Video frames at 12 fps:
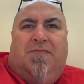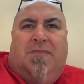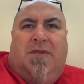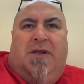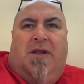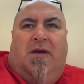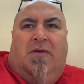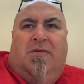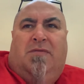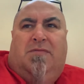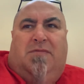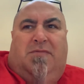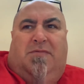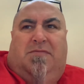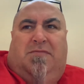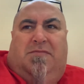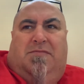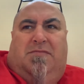you know,
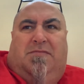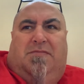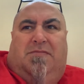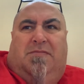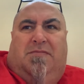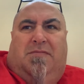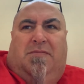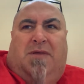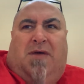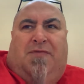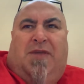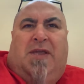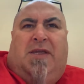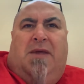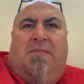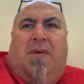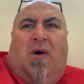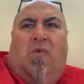I think
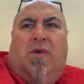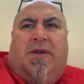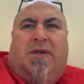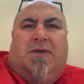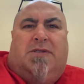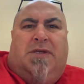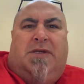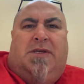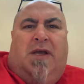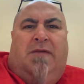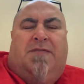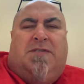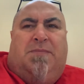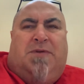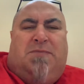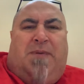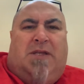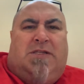it moulded us, it gave us a
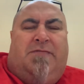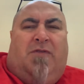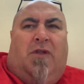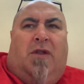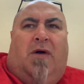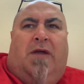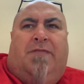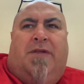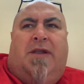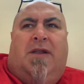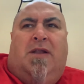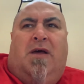perspective on life, and it